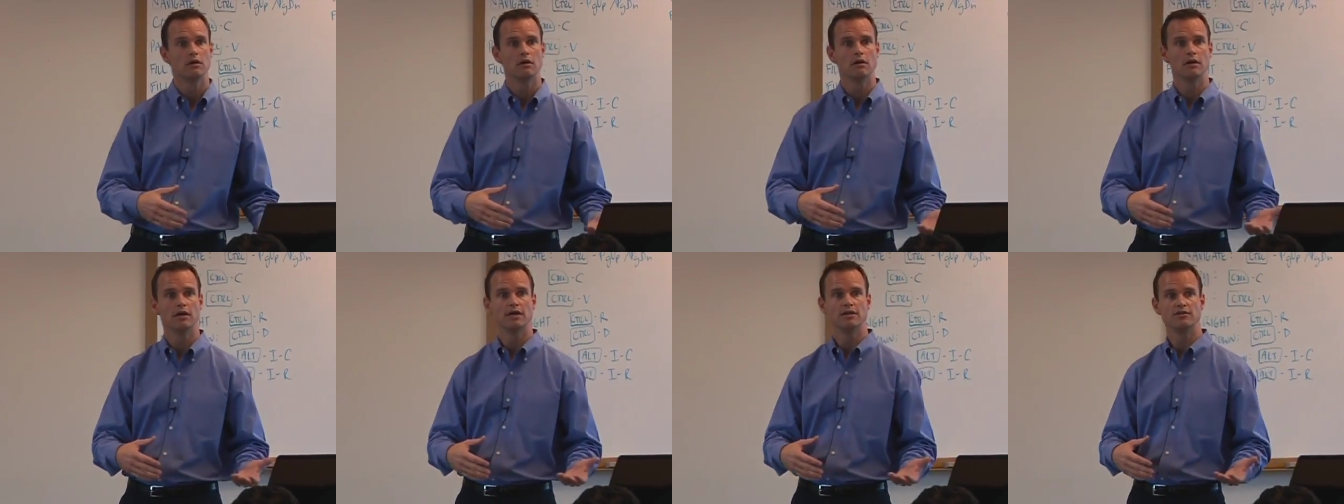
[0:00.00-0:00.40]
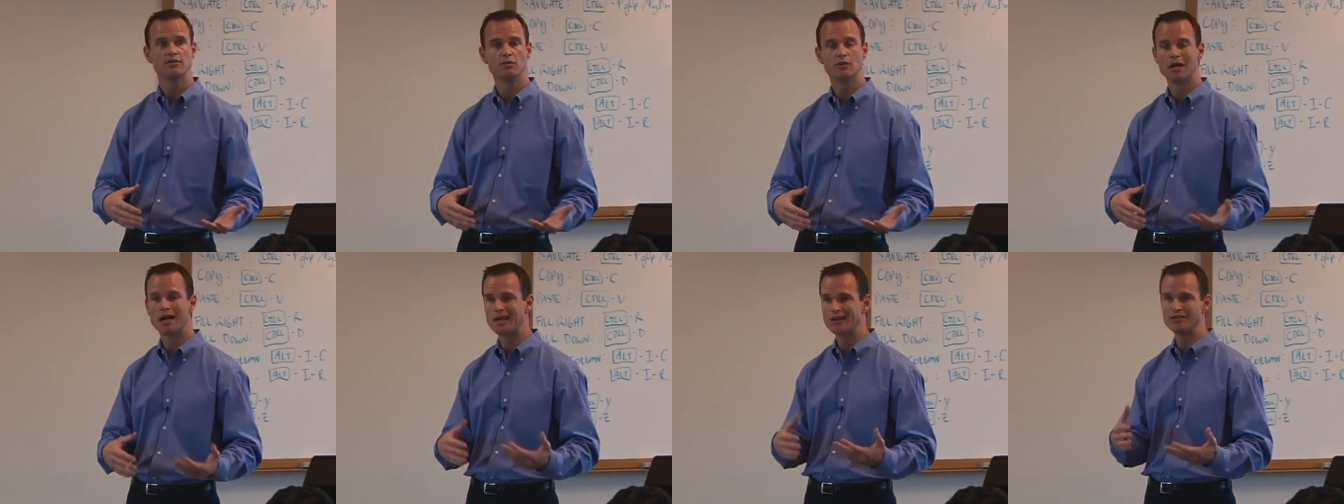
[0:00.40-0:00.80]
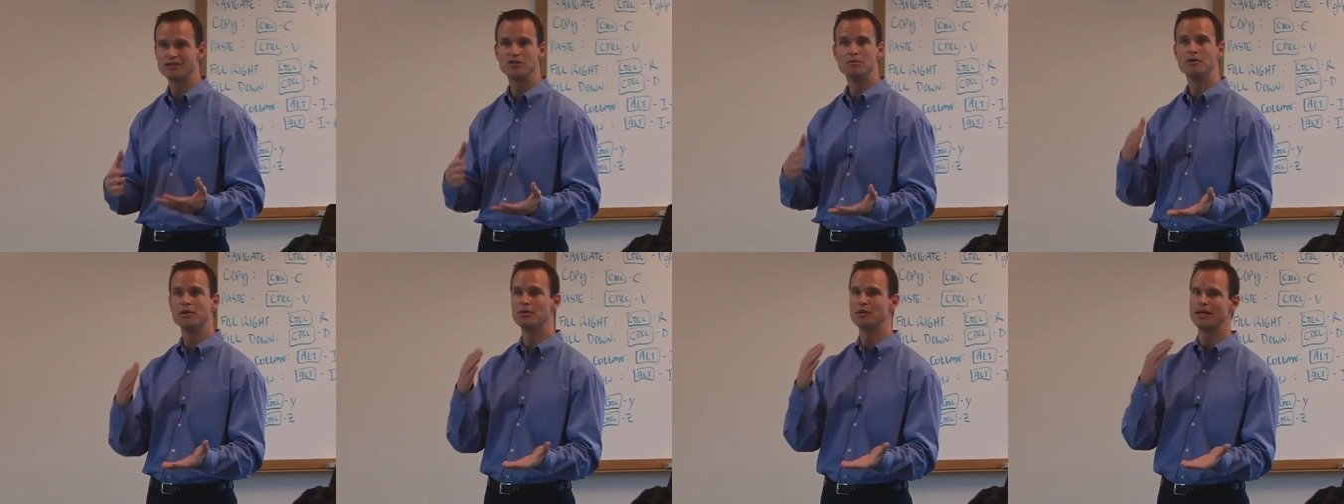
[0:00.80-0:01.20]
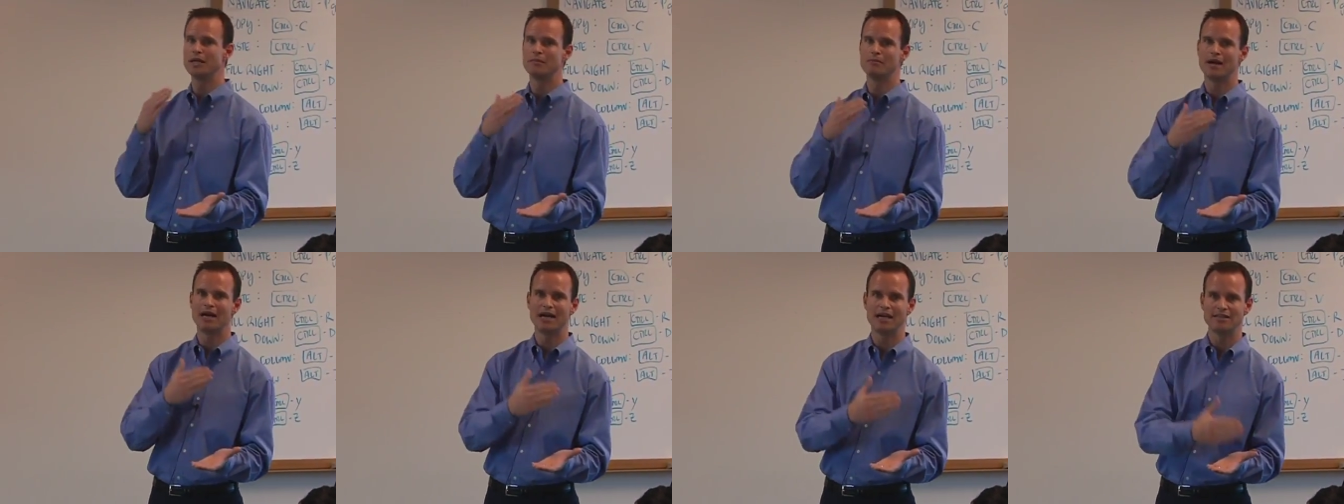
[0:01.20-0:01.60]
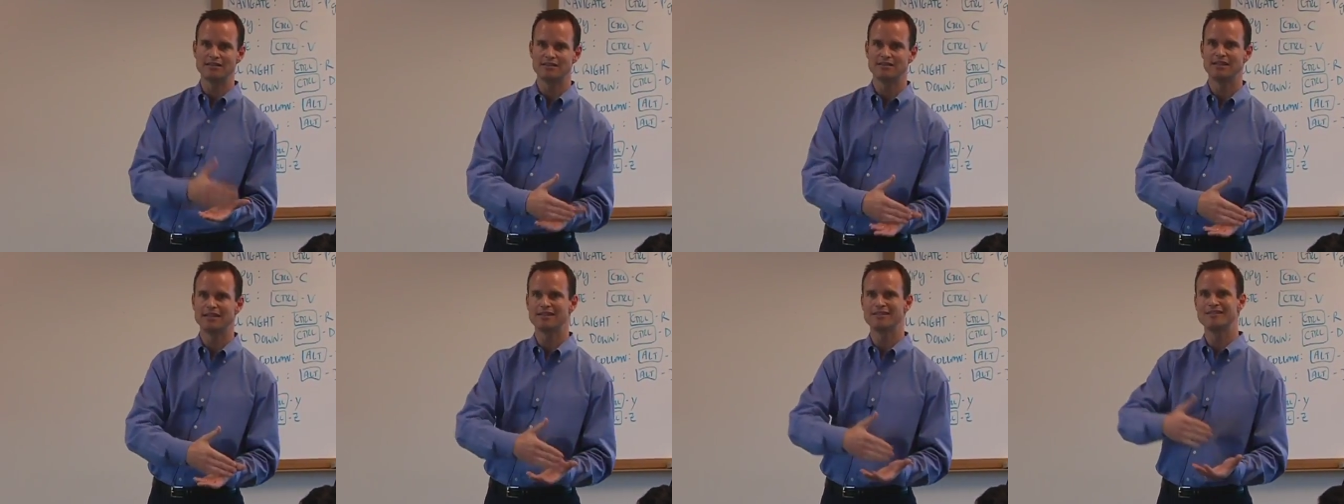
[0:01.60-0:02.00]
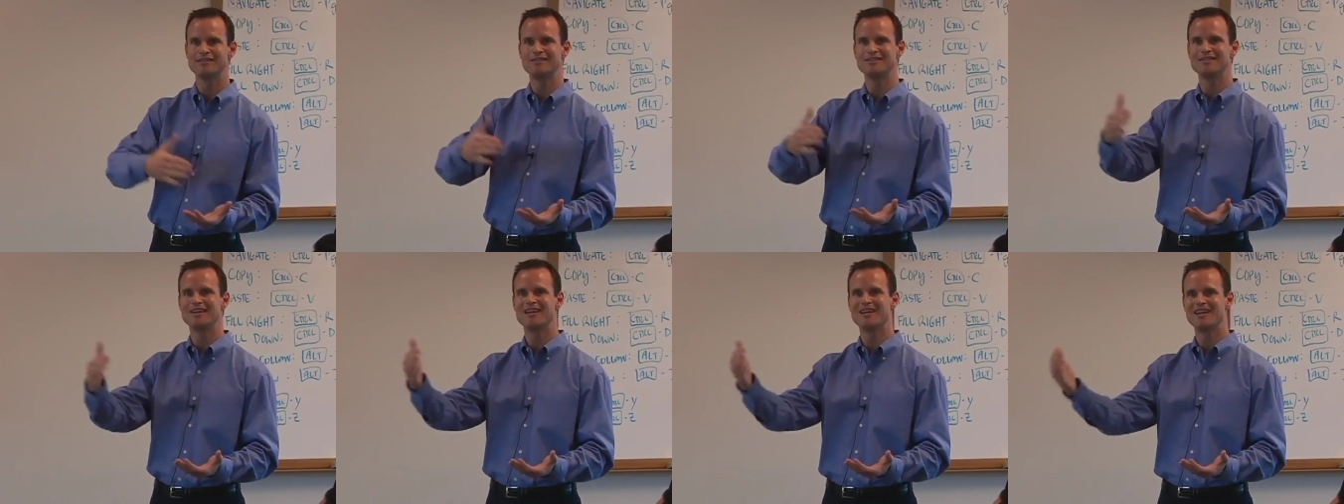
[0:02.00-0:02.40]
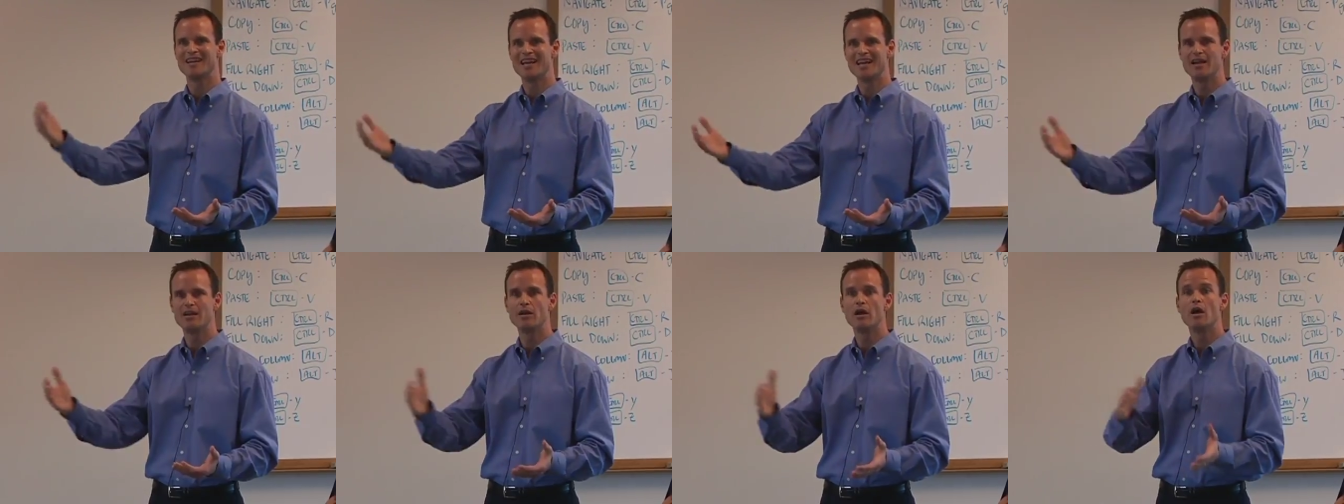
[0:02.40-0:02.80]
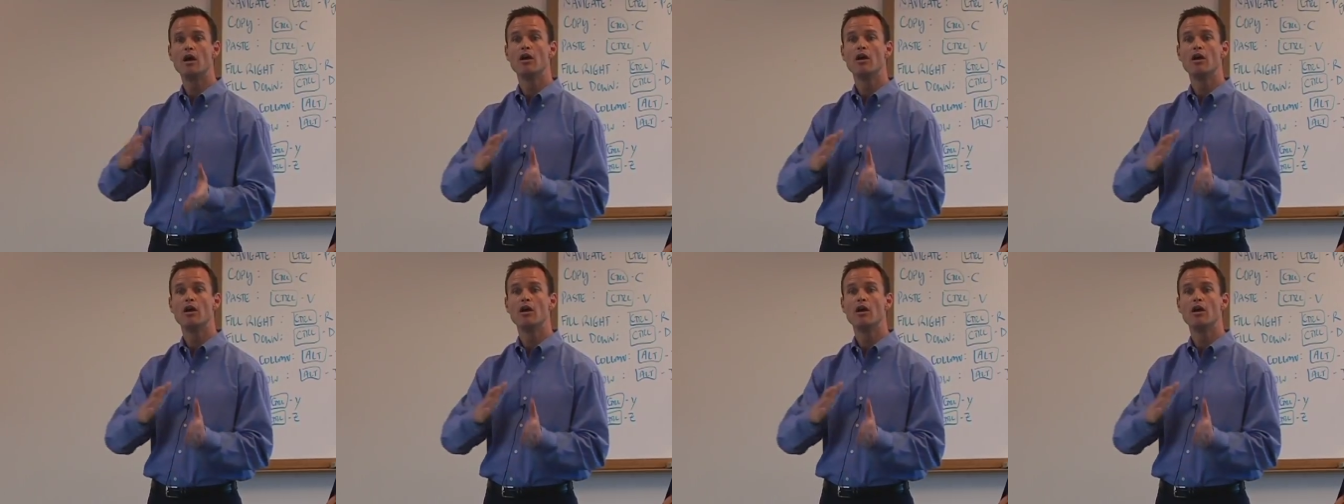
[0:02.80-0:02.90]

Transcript: All right, so we're not assuming we can buy at six and sell at eight.